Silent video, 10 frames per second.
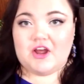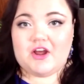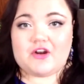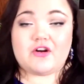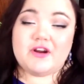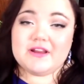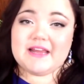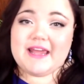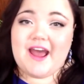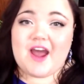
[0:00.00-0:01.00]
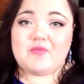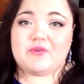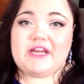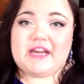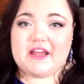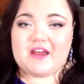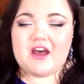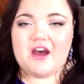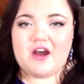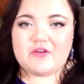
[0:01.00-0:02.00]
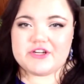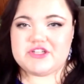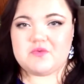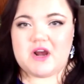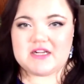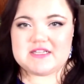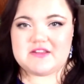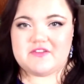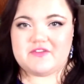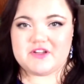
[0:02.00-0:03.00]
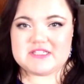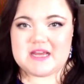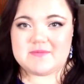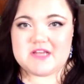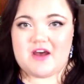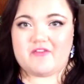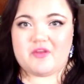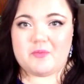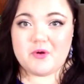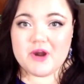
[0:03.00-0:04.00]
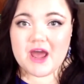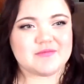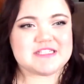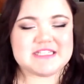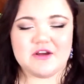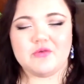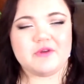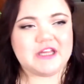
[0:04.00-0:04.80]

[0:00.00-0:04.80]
Currently, I'm reading A Christian Walks in the Footsteps of the Buddha, still really